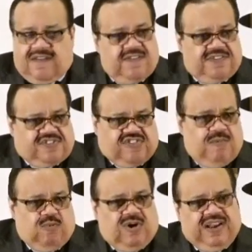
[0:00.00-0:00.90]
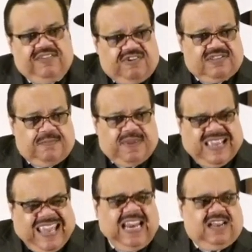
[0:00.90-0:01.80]
somewhere, either at the
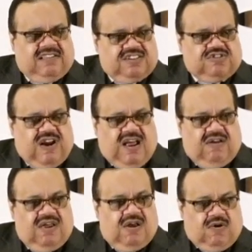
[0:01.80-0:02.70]
beginning of this trial